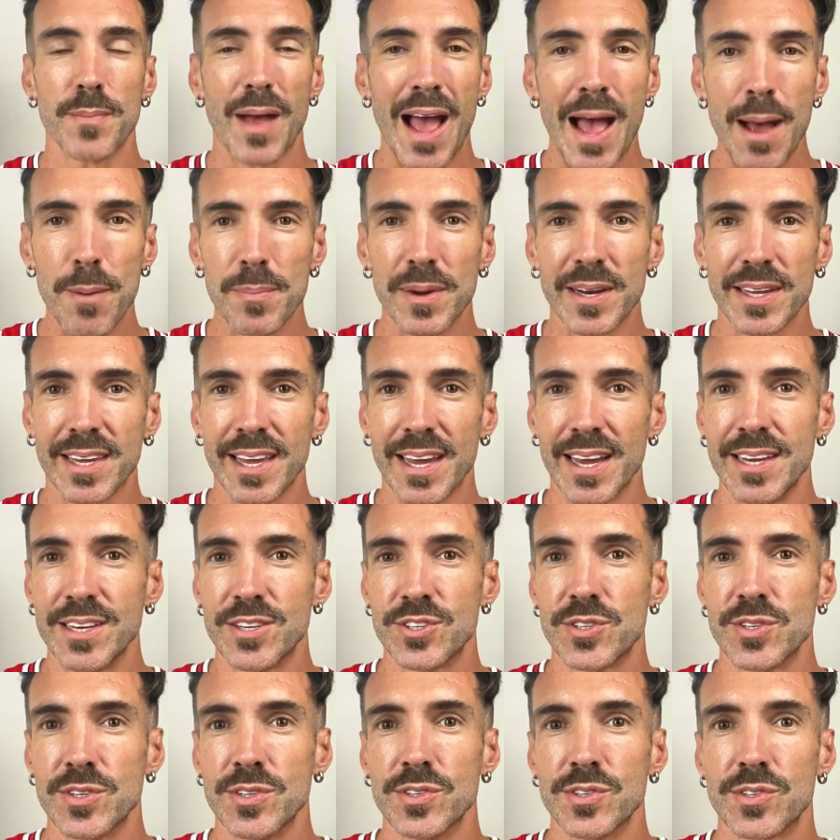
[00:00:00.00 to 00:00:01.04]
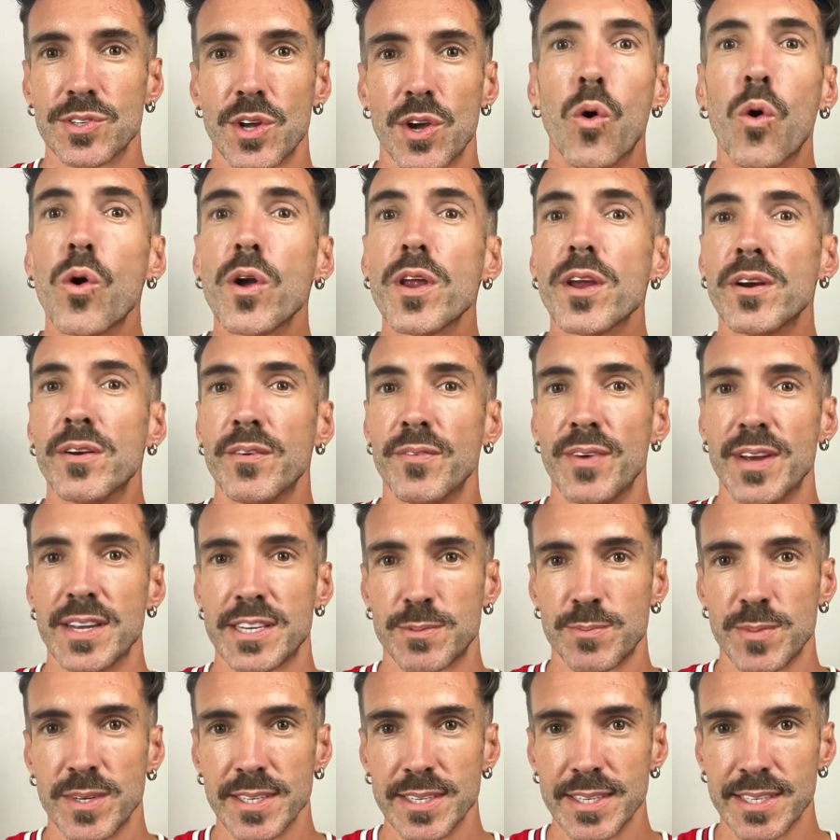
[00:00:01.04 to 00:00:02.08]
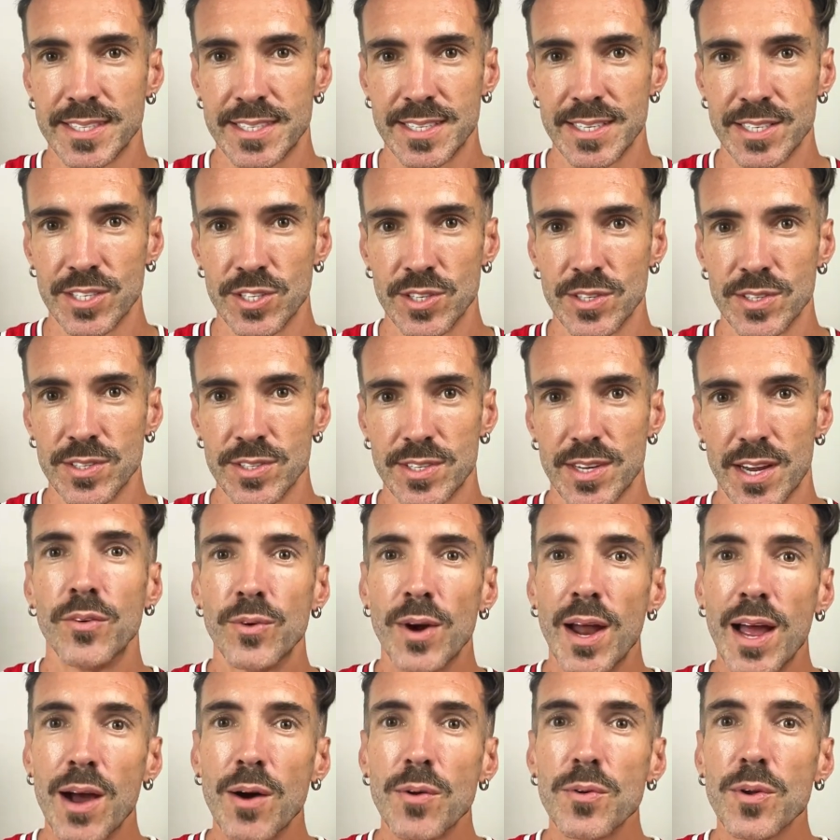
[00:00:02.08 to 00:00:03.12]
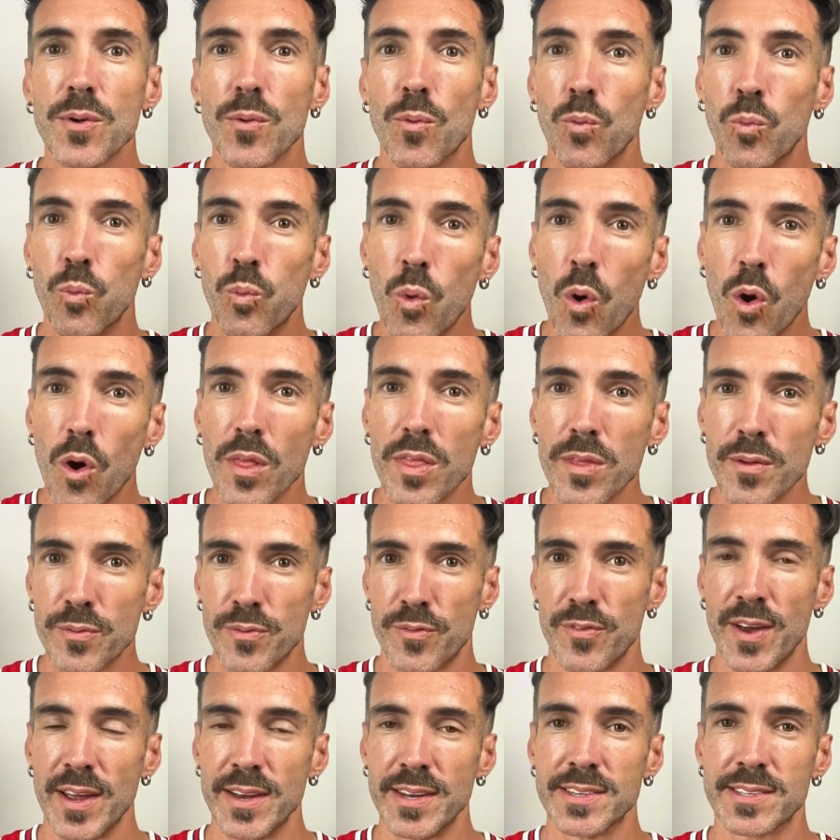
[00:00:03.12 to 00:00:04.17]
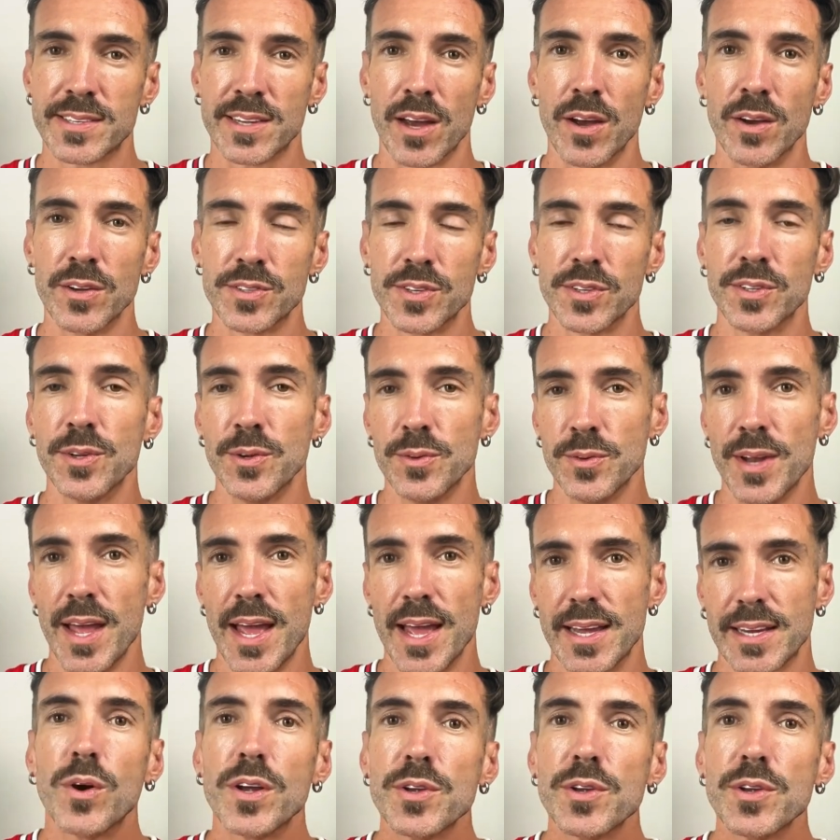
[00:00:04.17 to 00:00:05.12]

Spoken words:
applications or your investment decisions around what the Fed is going to do next.